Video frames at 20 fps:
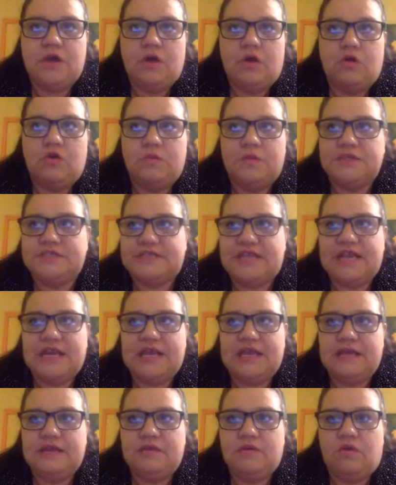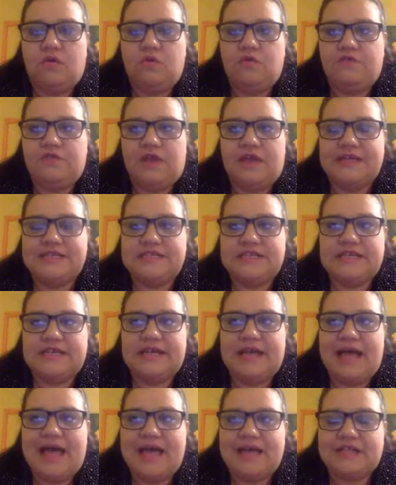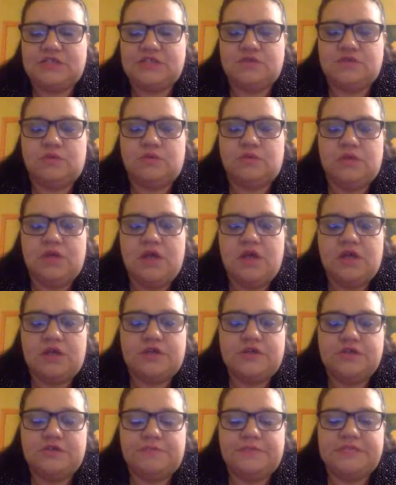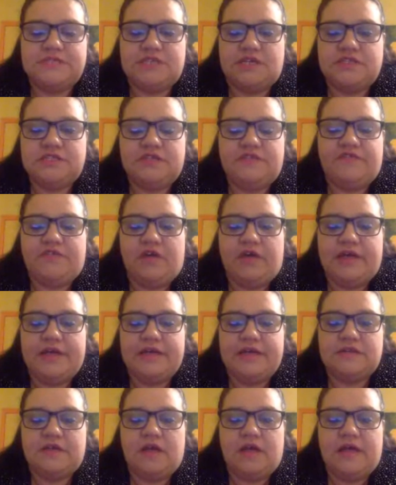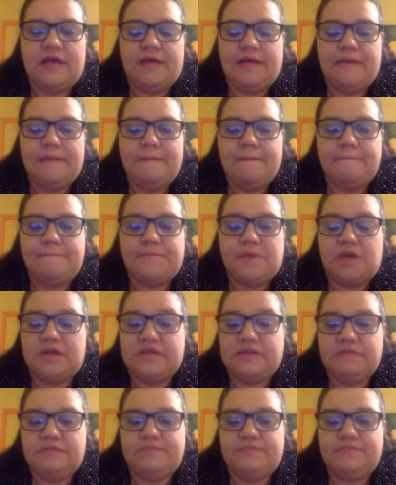almost any awful idea at all could be justified by